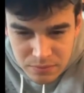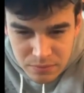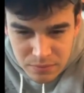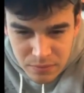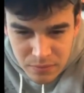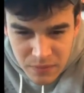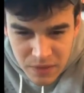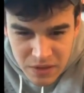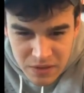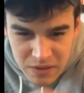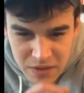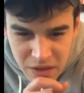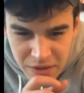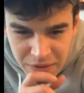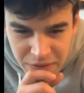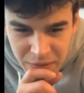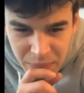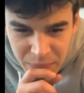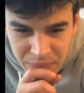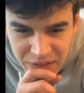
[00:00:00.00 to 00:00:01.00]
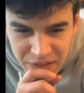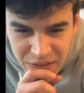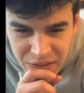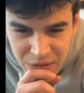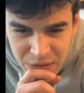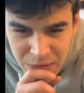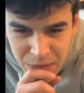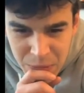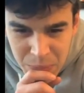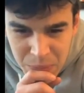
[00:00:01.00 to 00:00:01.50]
Is nothing when it's
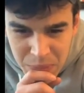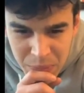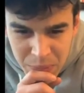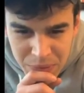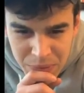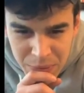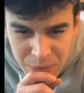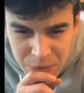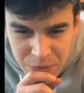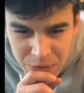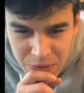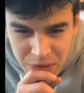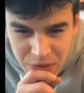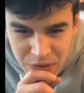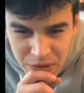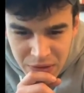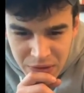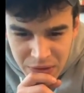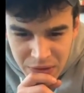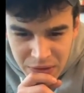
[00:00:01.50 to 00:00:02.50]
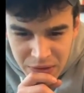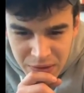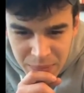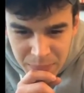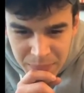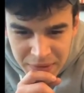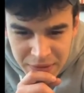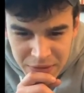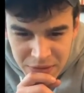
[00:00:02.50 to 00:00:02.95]
you, but when you saw it, I can't imagine.